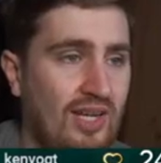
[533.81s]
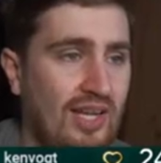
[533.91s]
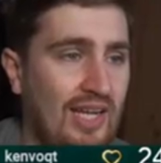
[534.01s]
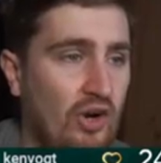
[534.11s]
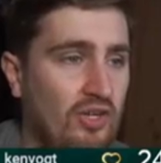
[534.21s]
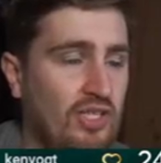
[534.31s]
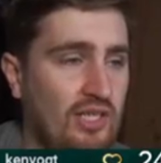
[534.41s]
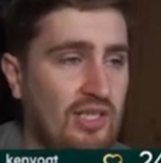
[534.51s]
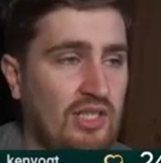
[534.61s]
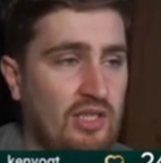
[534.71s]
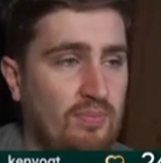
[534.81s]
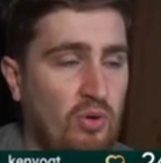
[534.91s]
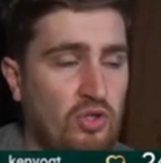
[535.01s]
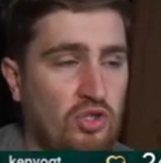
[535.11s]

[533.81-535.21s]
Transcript: He honestly at this point